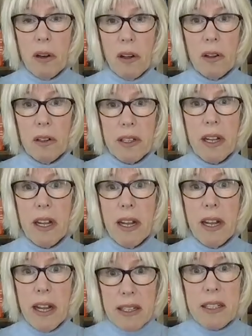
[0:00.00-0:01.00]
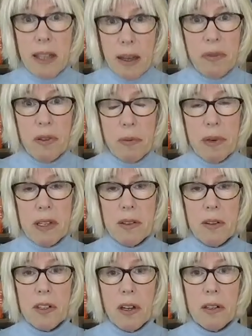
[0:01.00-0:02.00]
halt, except for
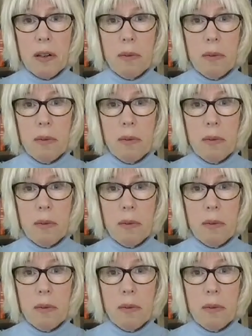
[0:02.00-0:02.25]
research on